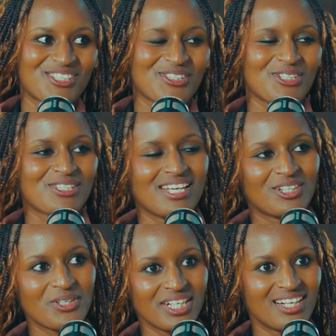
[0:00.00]
So I was like,
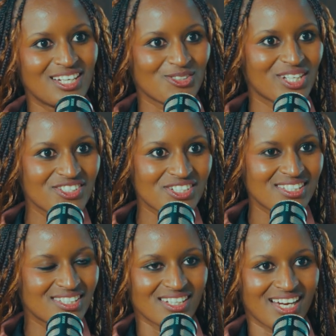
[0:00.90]
okay, guys, you can
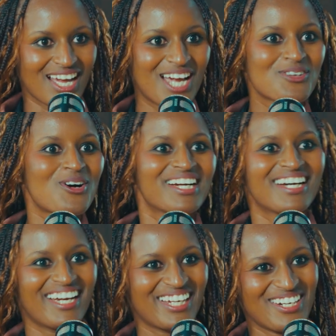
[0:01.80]
just, I know a
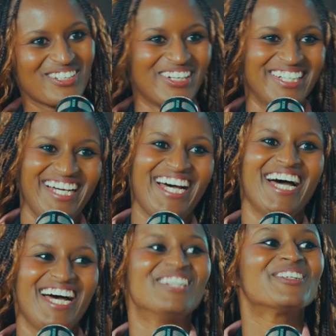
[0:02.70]
guy. I know,
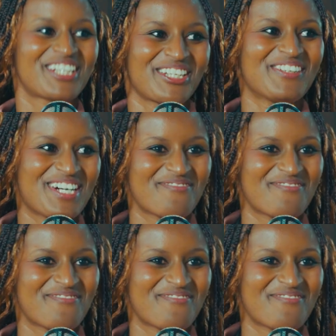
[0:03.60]
I'll hook you up.